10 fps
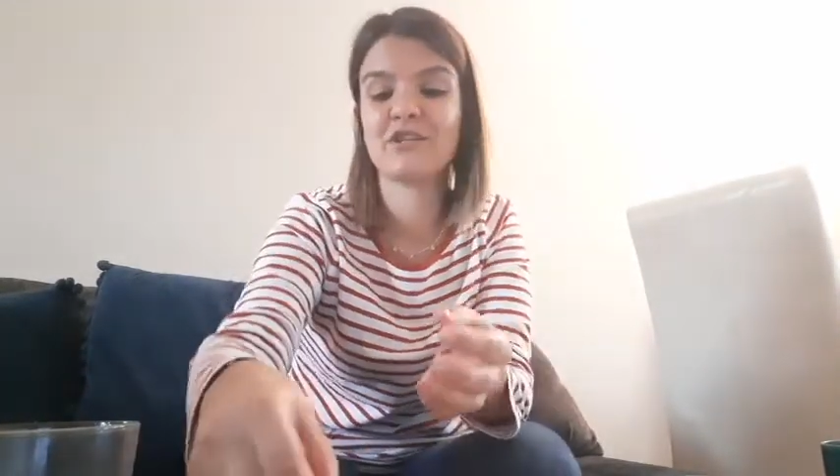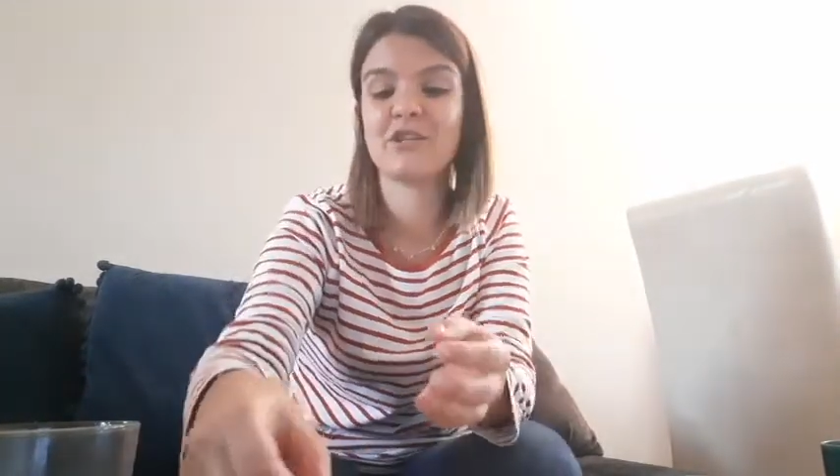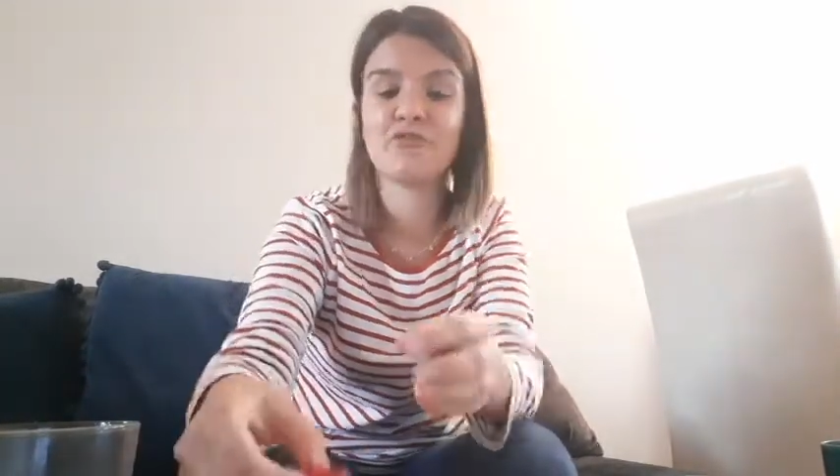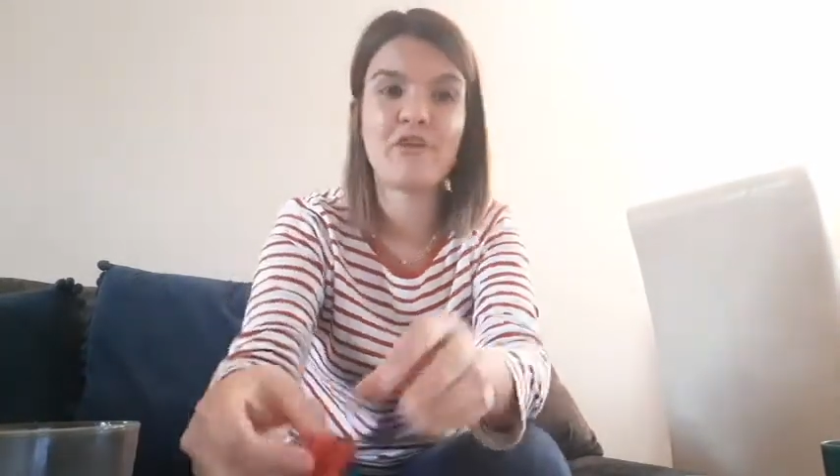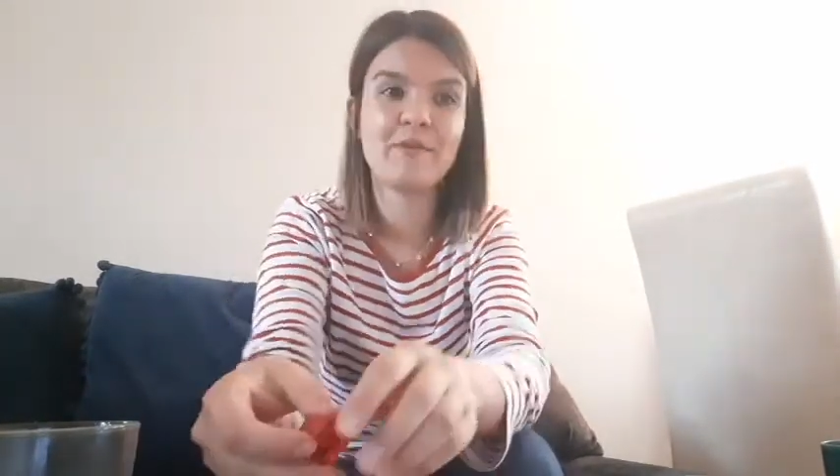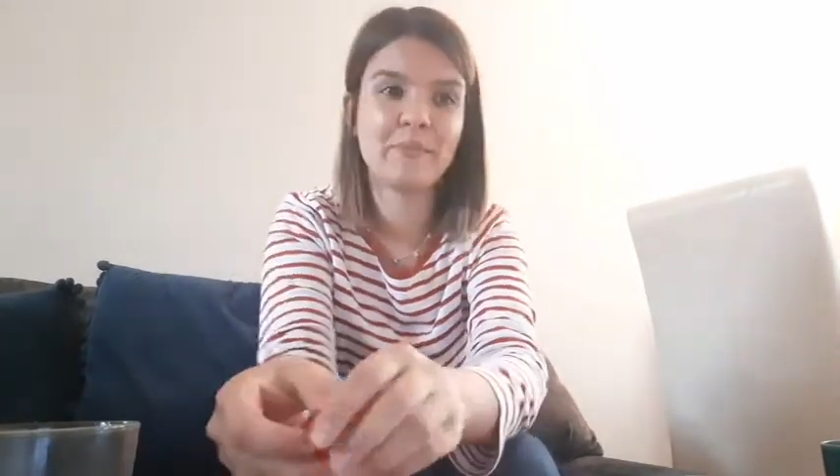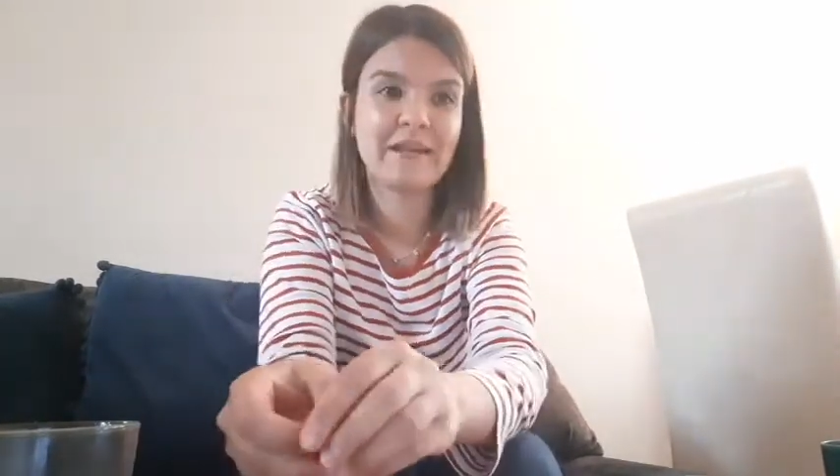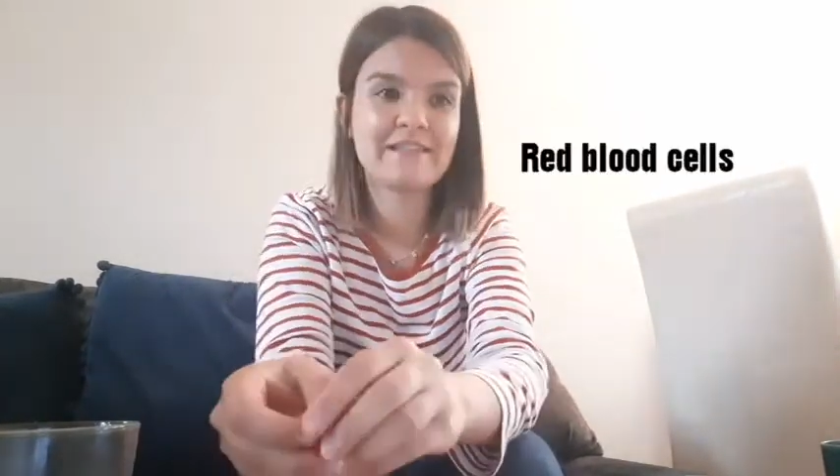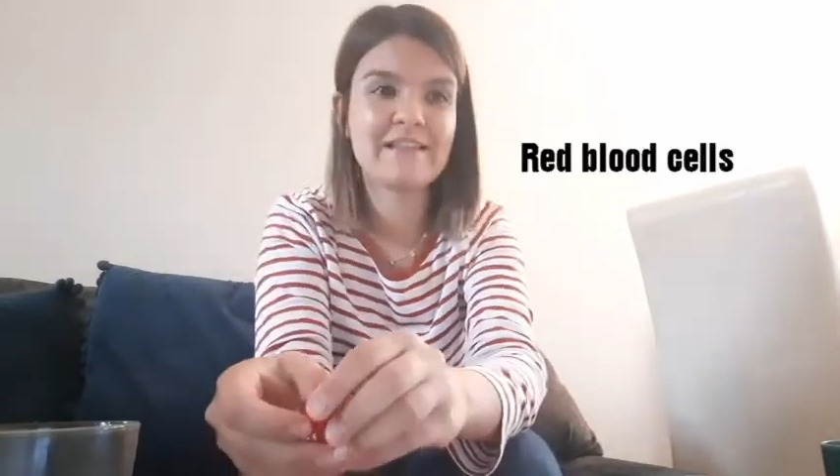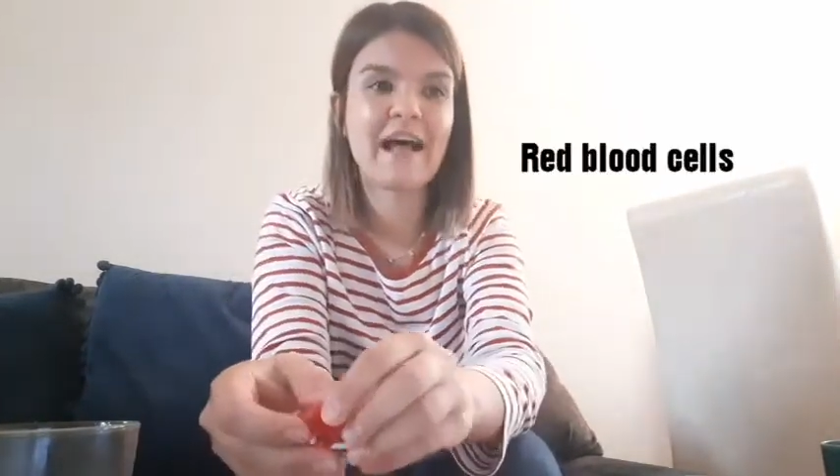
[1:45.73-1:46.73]
the red blood
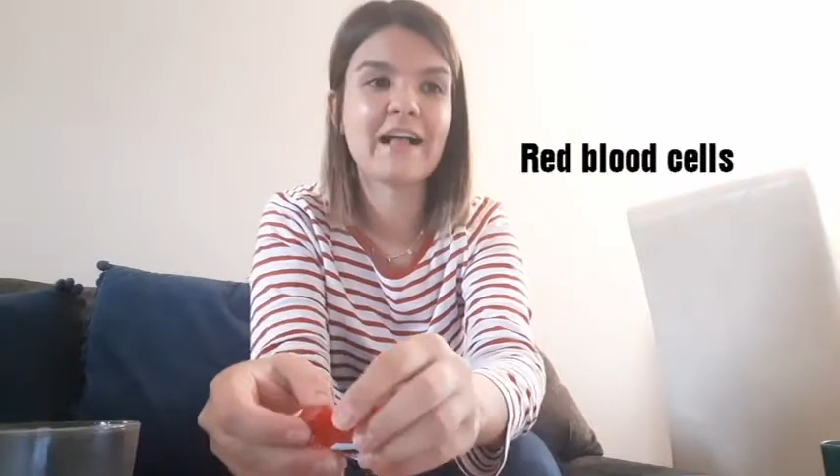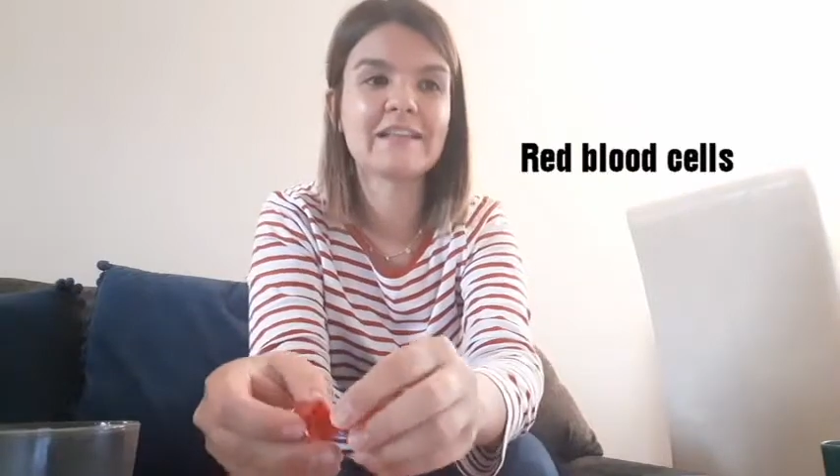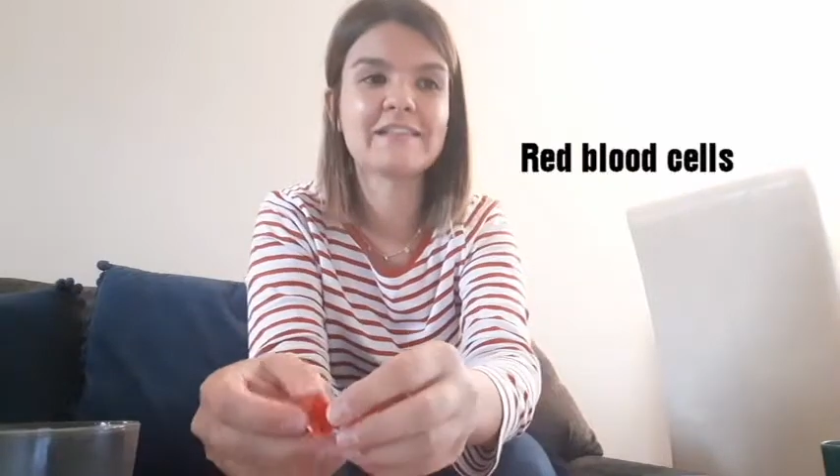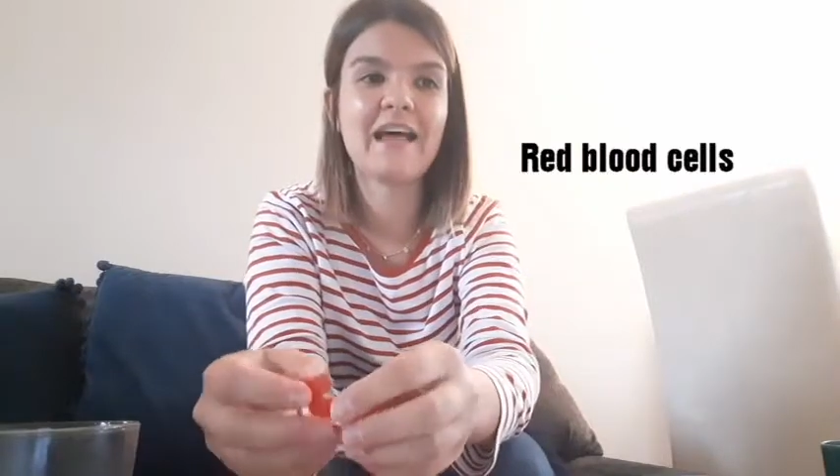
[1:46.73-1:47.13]
cells,